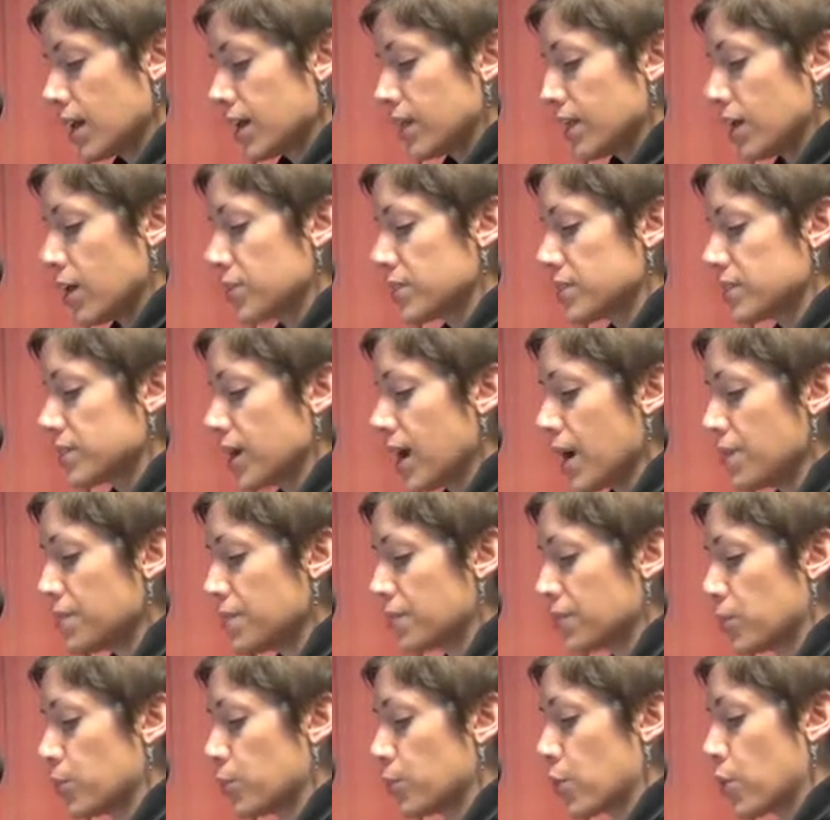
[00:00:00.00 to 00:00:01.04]
Now at the time
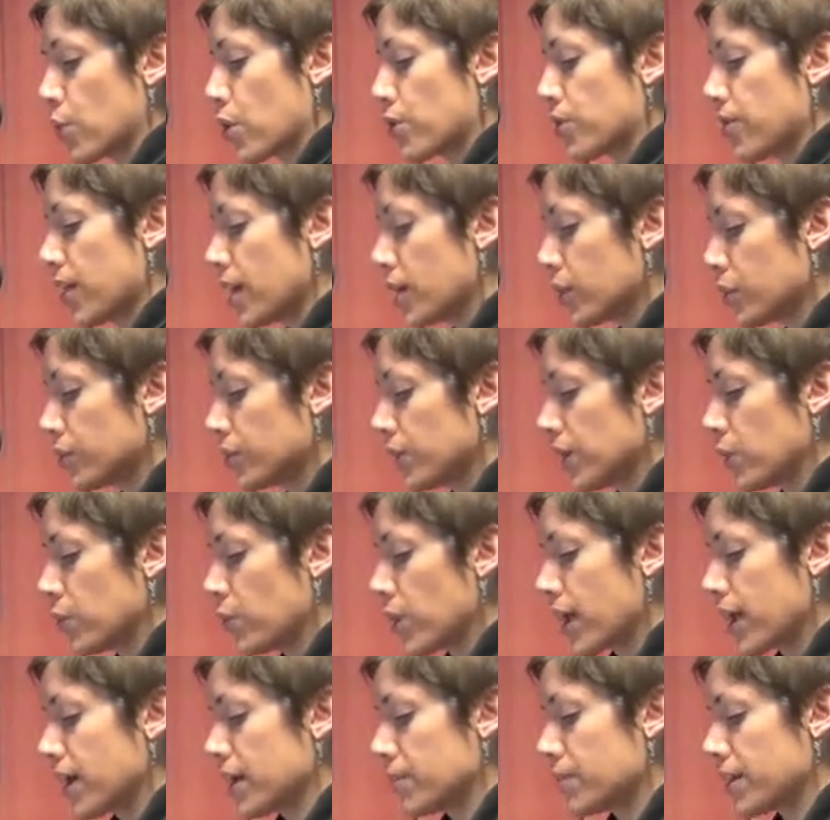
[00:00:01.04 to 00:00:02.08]
that they're born, they only
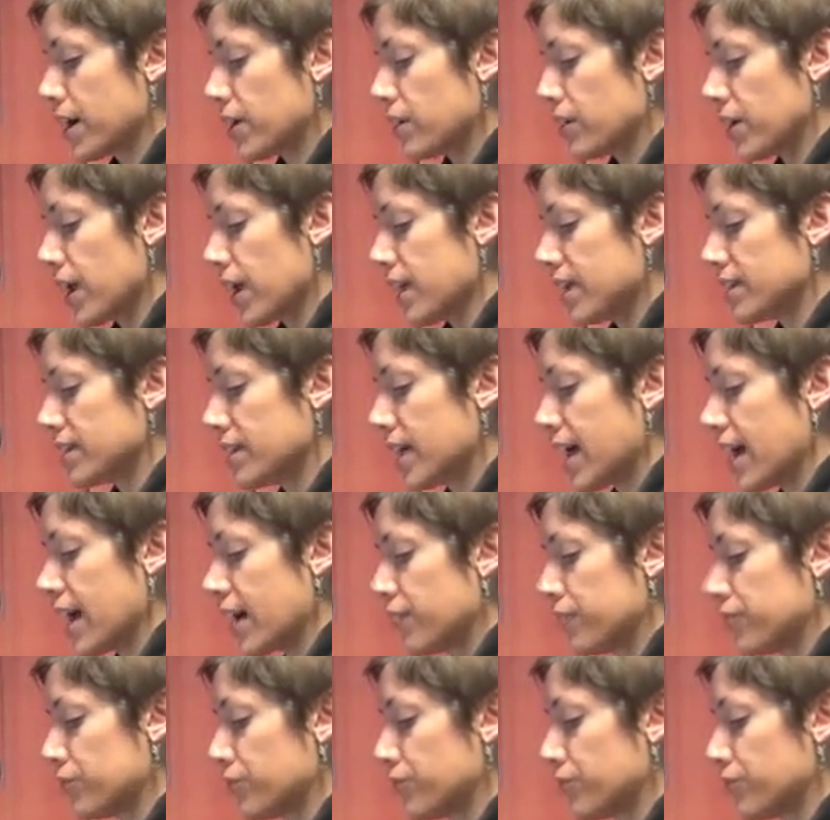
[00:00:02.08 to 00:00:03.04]
weigh about 8.5